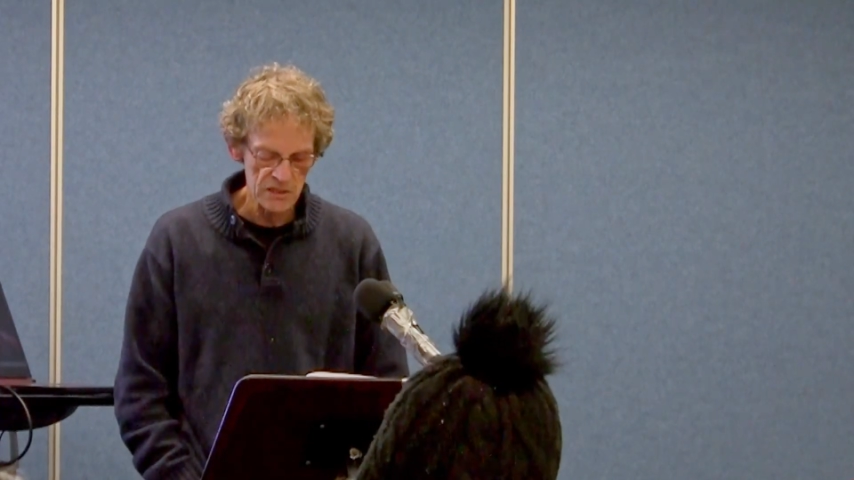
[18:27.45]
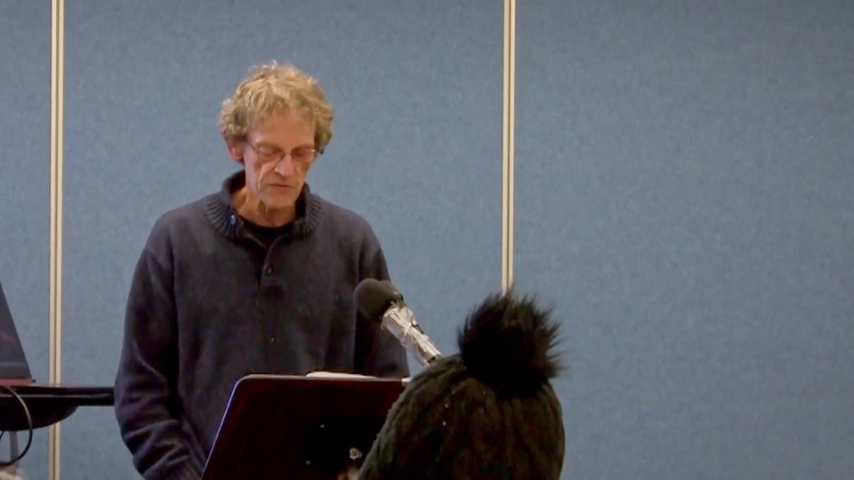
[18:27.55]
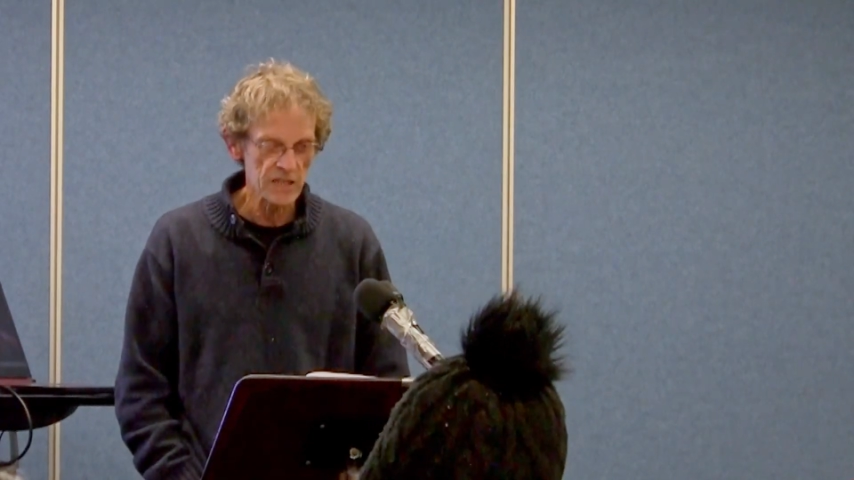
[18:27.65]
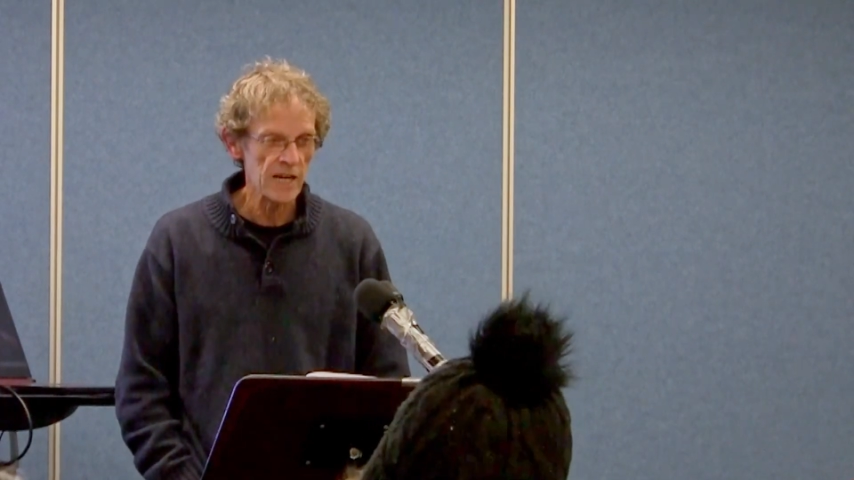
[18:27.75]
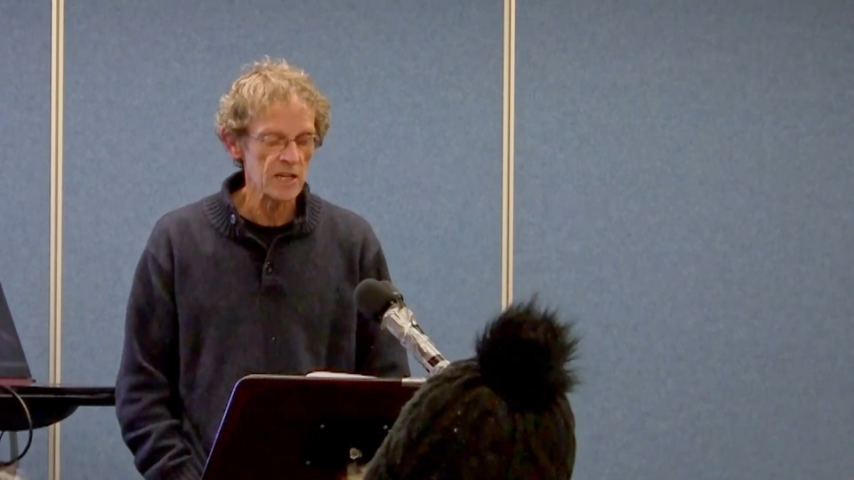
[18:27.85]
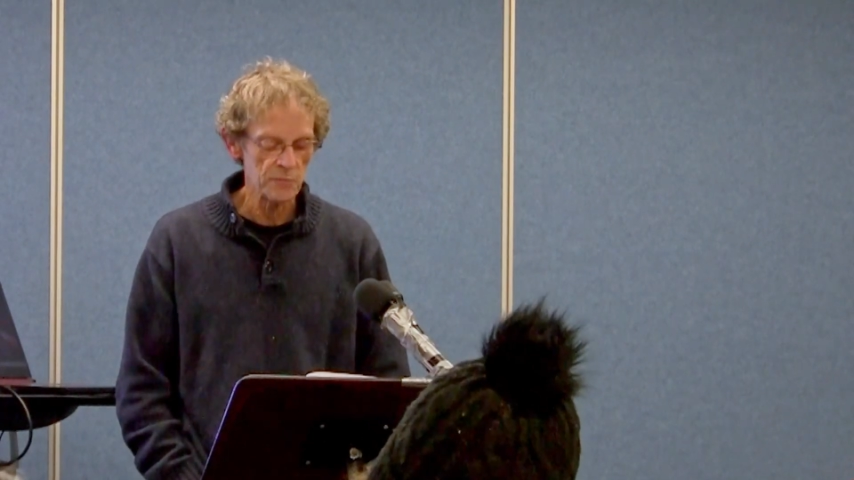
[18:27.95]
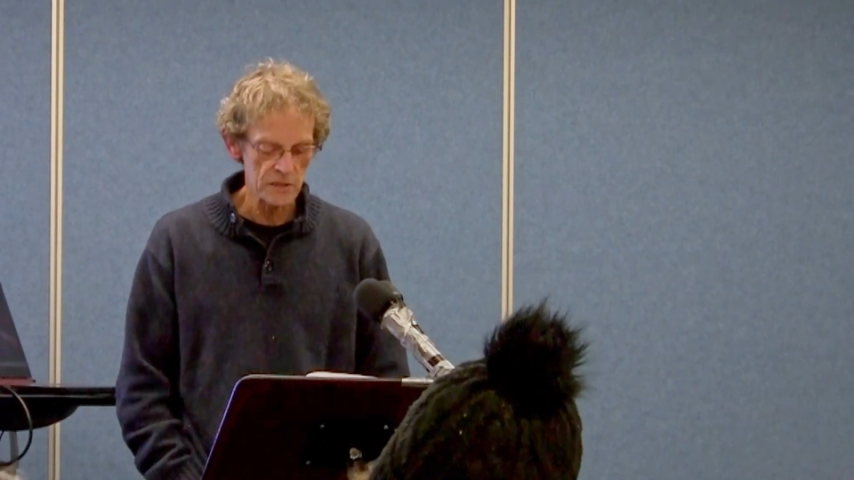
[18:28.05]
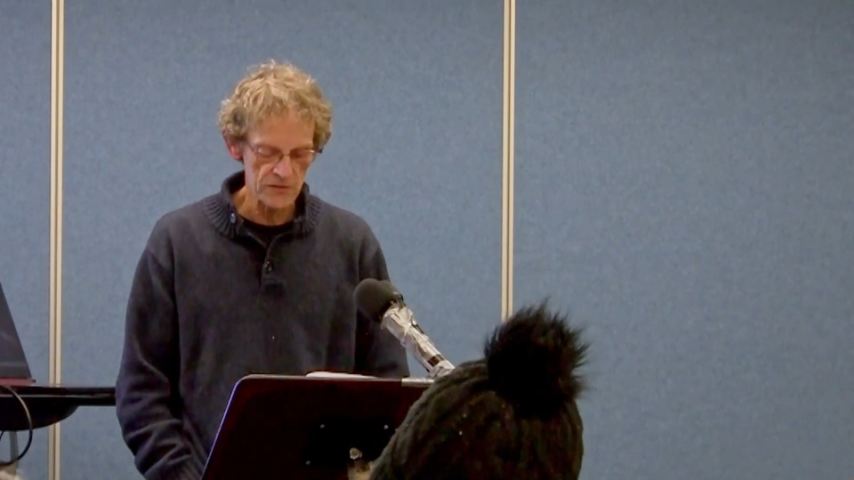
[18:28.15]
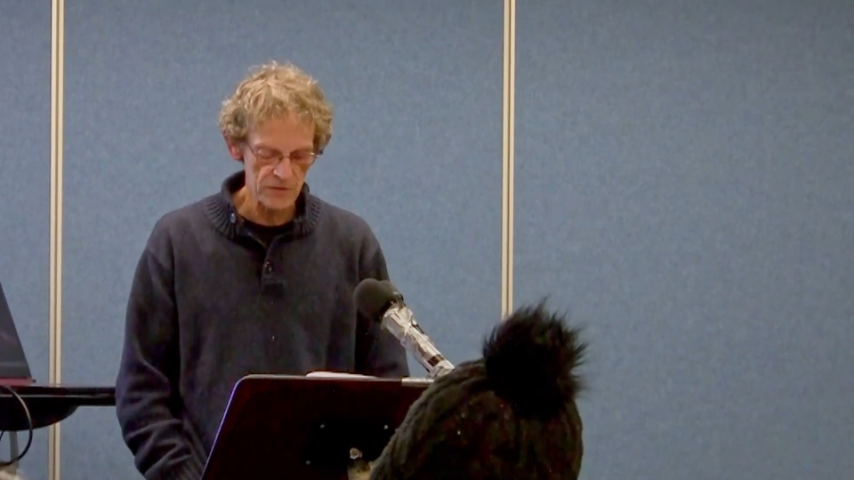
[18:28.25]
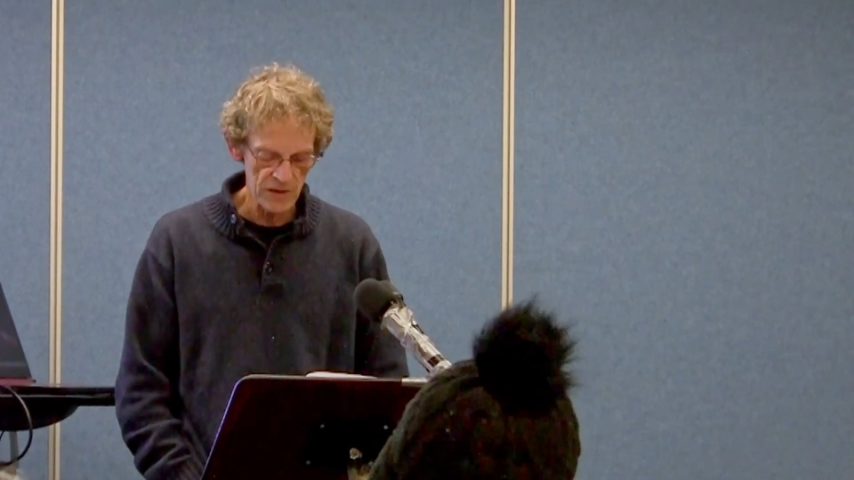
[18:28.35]
of the
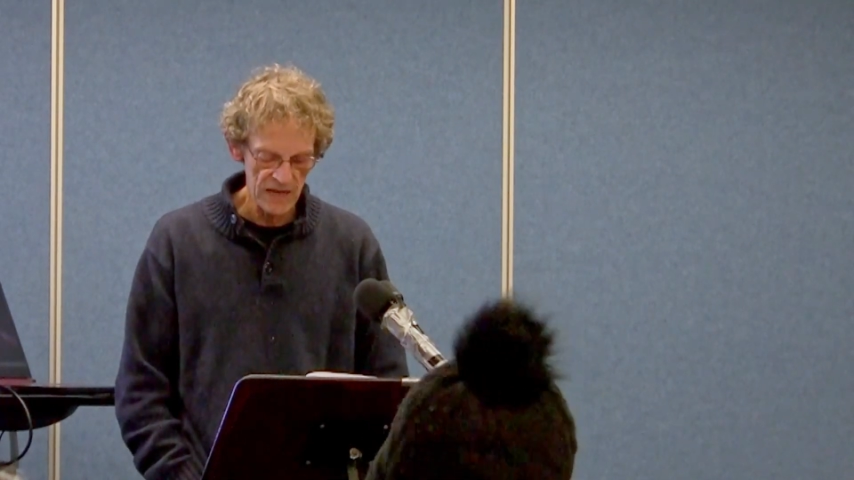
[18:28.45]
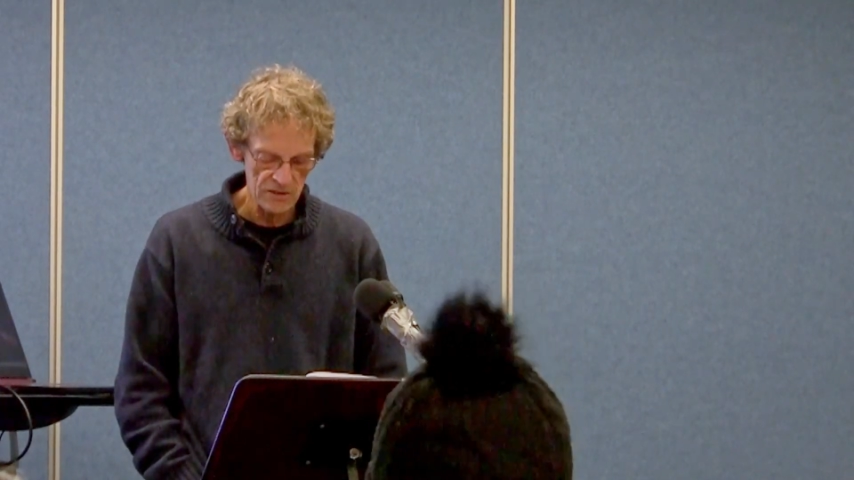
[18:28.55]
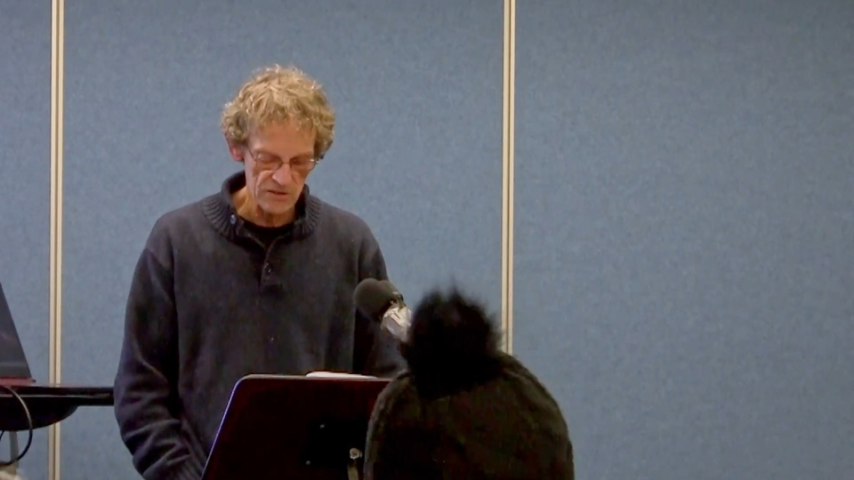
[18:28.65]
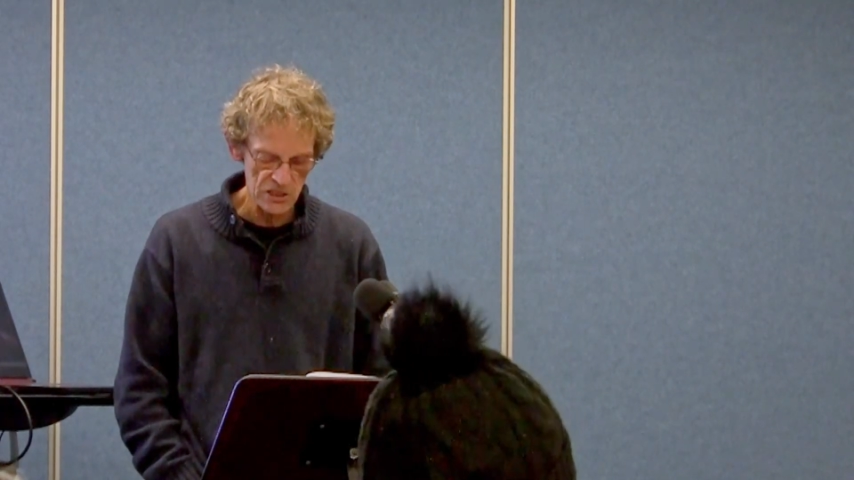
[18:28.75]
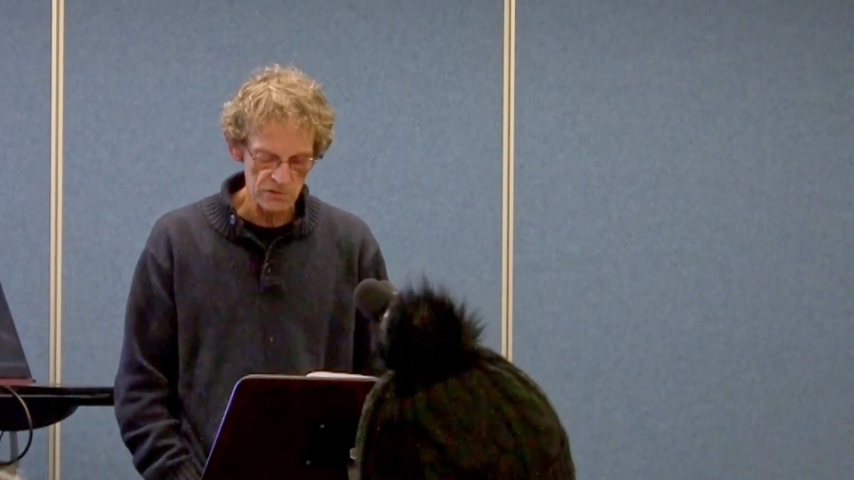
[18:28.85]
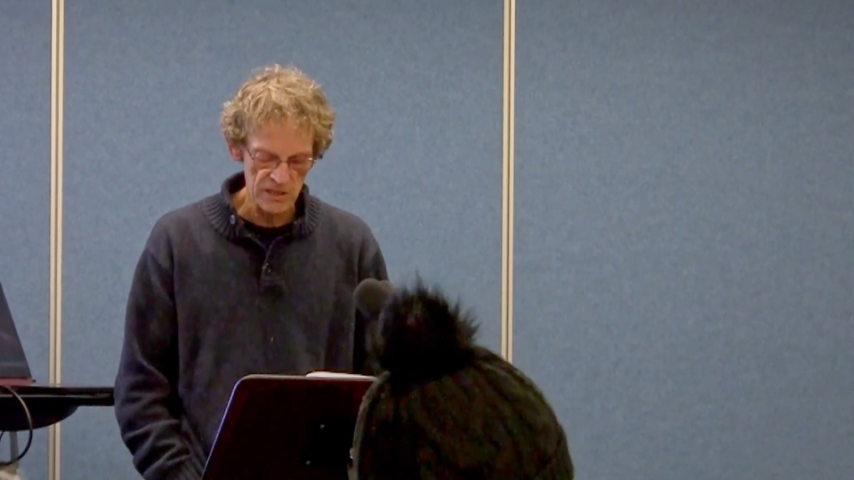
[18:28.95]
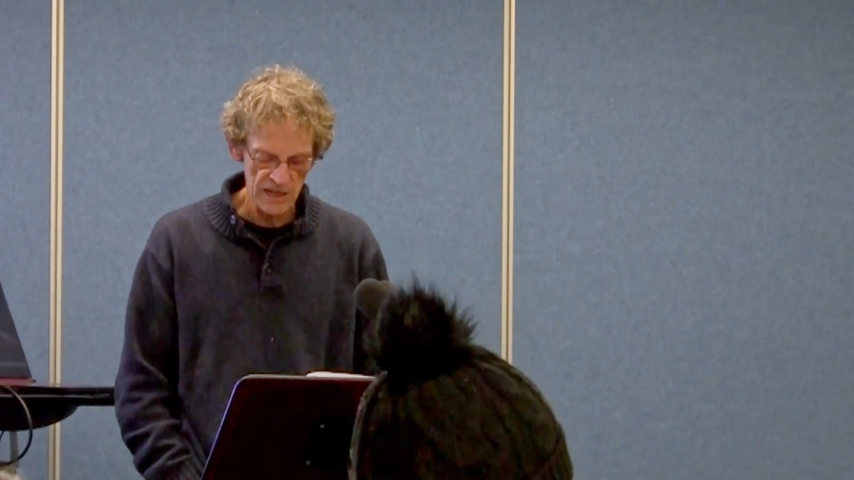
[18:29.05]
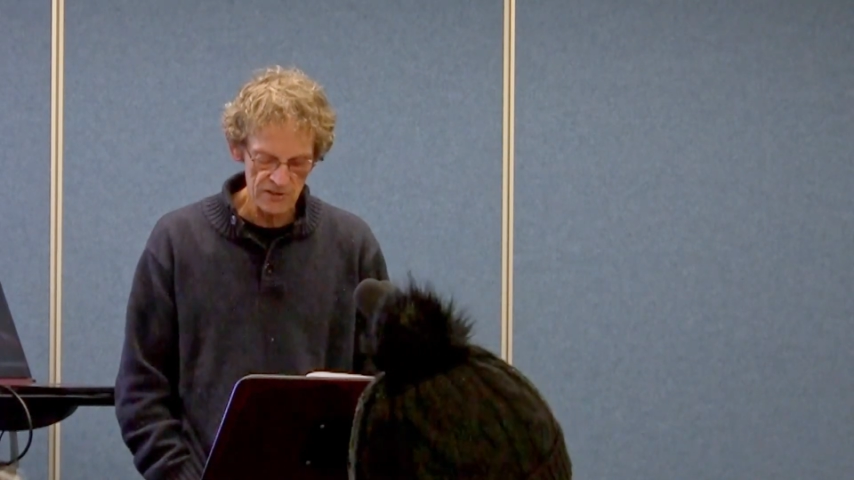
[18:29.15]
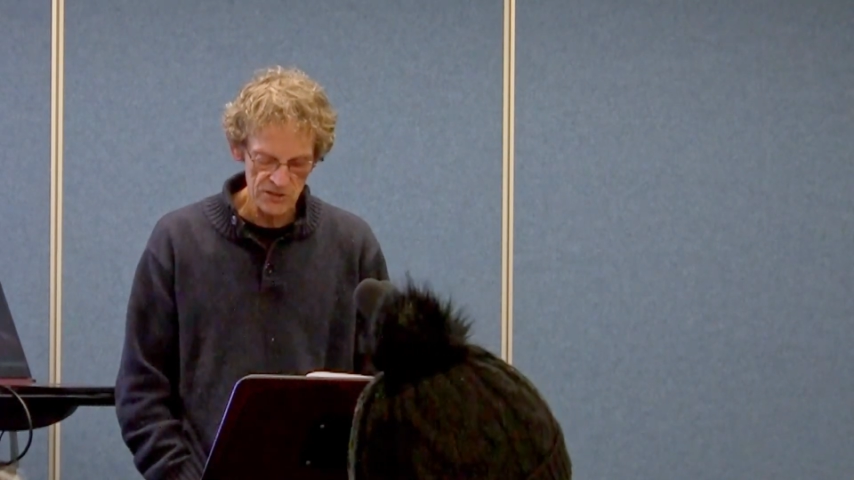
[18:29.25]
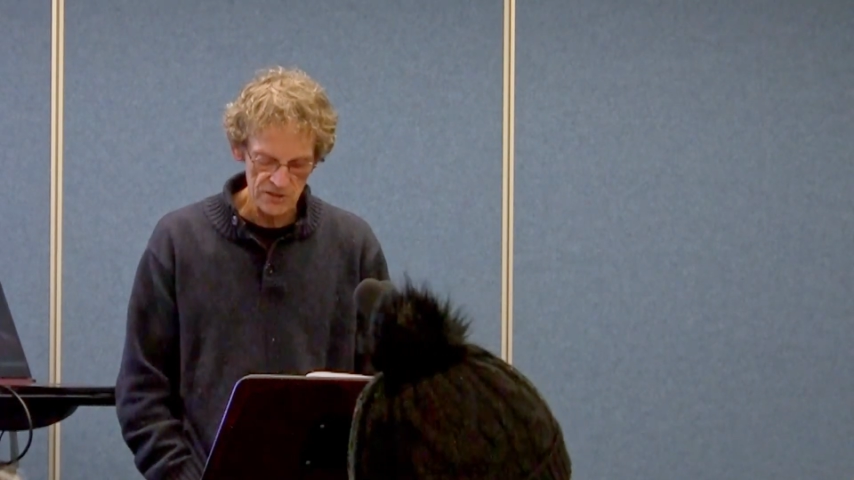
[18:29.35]
ALP's Fremantle District
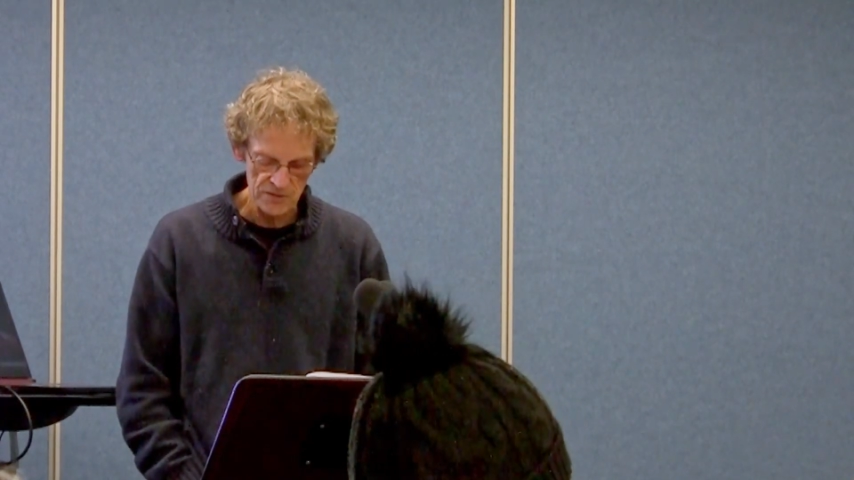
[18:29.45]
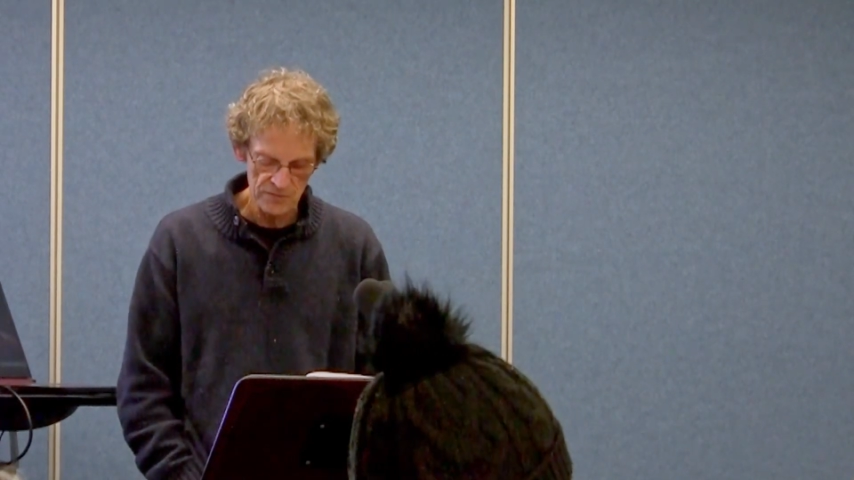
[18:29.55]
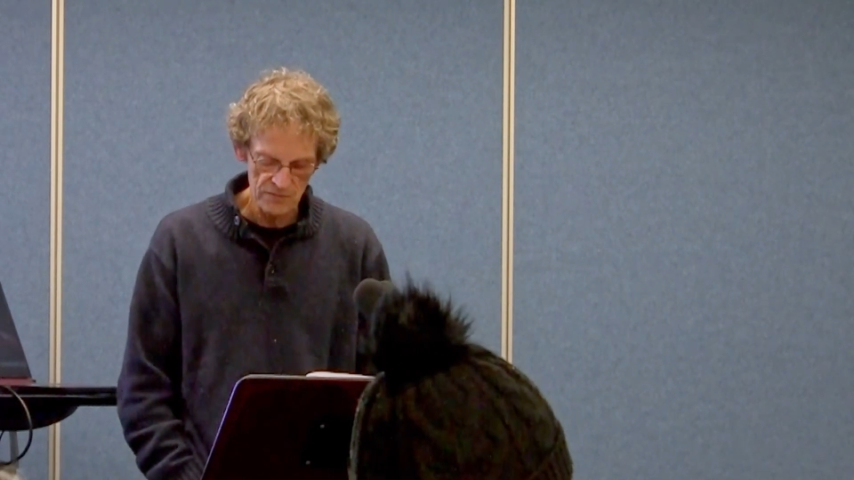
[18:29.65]
Council,